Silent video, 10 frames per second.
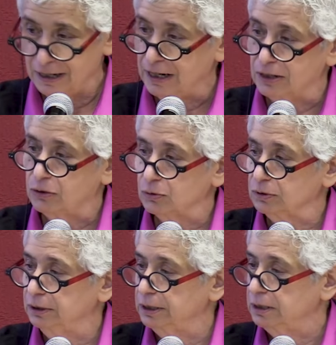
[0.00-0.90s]
And
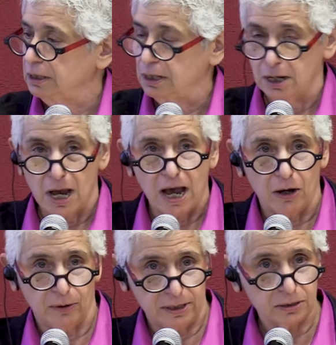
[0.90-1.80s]
thirdly,
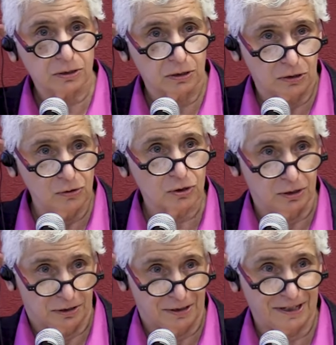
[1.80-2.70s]
how
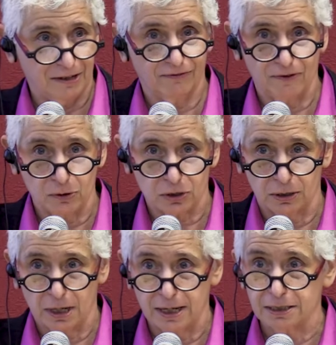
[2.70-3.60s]
institutions can
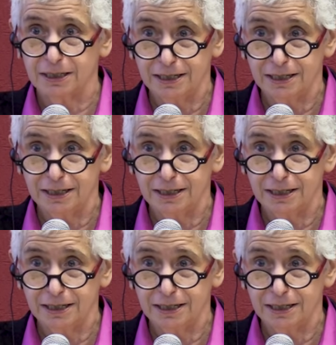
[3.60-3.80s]
function as